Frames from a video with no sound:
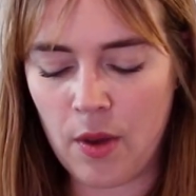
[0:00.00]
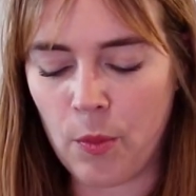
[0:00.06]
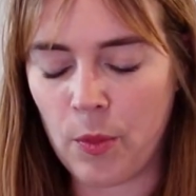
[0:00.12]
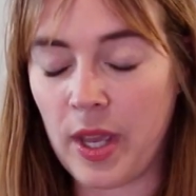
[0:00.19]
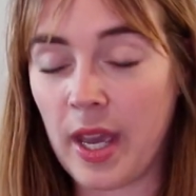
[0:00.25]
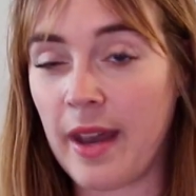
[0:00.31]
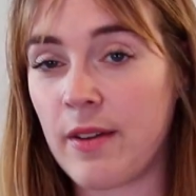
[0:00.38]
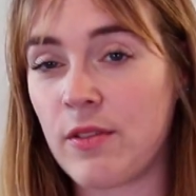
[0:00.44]

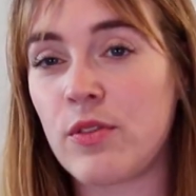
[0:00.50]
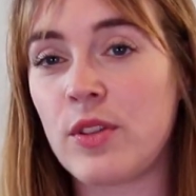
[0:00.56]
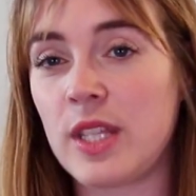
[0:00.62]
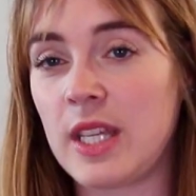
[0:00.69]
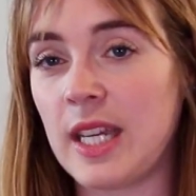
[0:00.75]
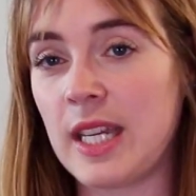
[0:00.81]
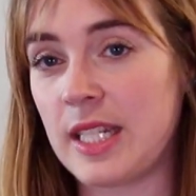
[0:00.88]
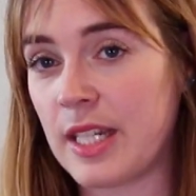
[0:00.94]
We have
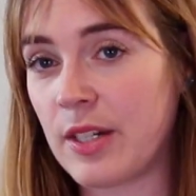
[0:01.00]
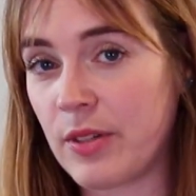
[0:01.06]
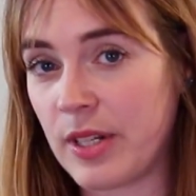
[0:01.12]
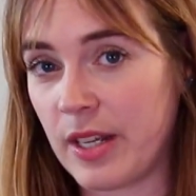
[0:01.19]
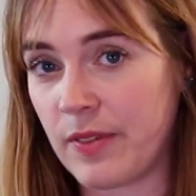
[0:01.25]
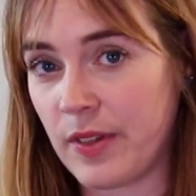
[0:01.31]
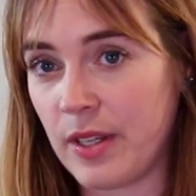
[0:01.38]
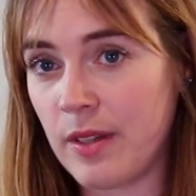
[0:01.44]
the indigo
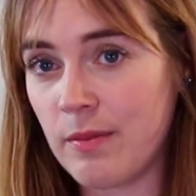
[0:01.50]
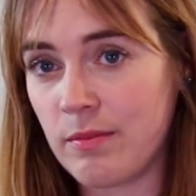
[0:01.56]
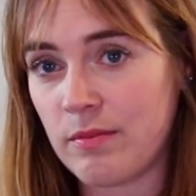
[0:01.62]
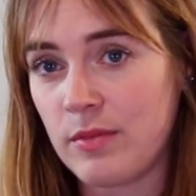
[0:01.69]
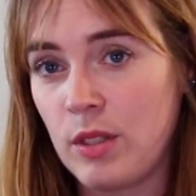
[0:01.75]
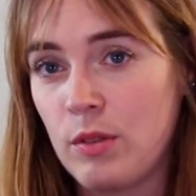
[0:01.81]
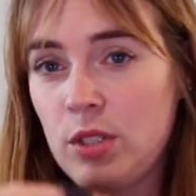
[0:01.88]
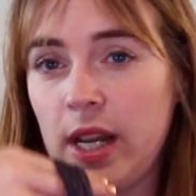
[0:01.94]
navy.
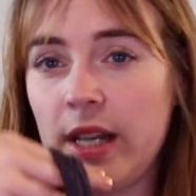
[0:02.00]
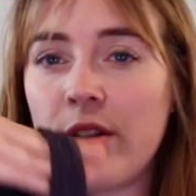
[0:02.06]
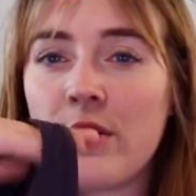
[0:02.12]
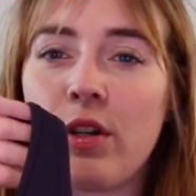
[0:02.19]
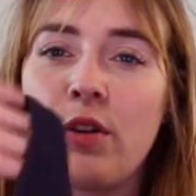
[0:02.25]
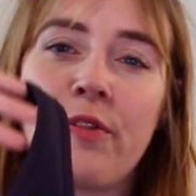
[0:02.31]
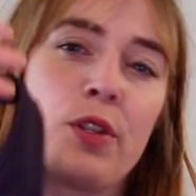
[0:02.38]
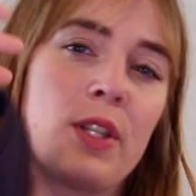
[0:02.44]
Usually I
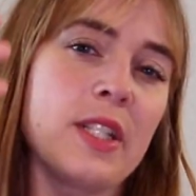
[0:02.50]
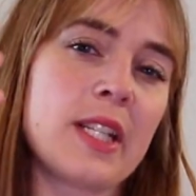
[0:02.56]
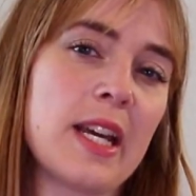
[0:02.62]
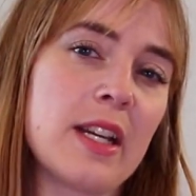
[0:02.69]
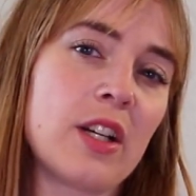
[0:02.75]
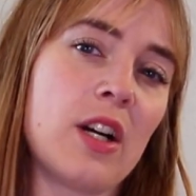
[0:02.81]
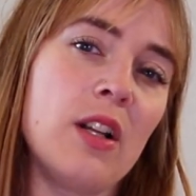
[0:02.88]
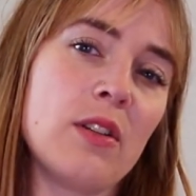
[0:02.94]
don't go for these
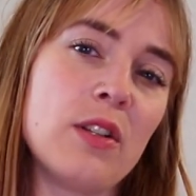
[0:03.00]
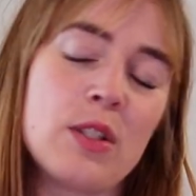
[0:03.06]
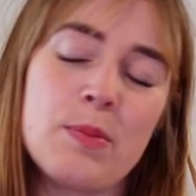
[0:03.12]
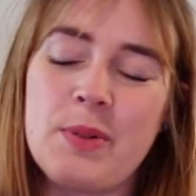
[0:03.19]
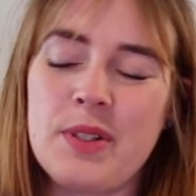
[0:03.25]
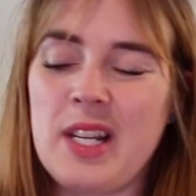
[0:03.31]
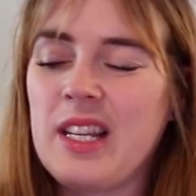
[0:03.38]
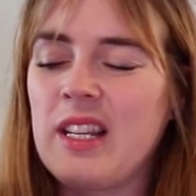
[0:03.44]
kind of colors,
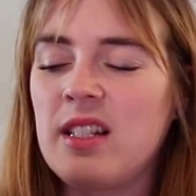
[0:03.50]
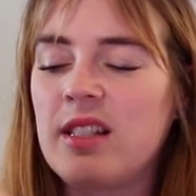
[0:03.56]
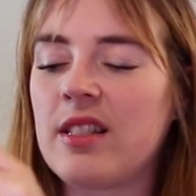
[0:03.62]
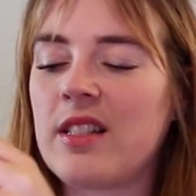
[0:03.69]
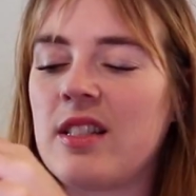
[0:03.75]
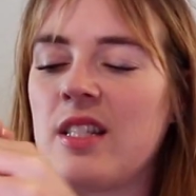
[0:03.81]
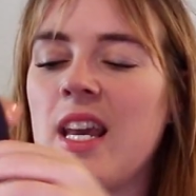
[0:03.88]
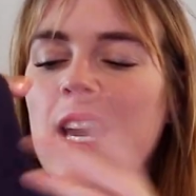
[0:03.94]
but like it
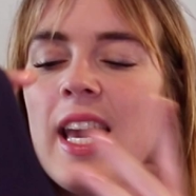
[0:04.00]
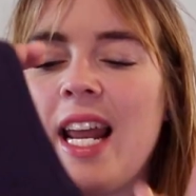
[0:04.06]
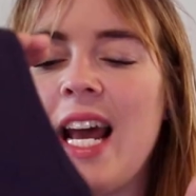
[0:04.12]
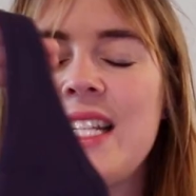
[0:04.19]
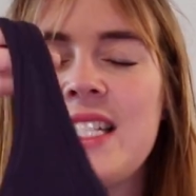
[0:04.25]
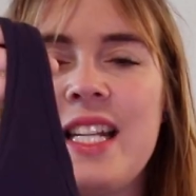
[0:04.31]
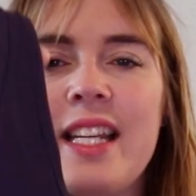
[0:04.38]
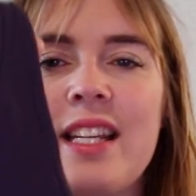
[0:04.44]

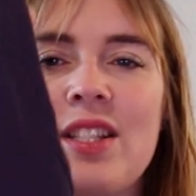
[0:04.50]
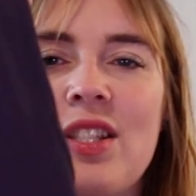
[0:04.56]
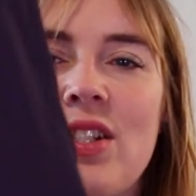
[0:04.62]
has like a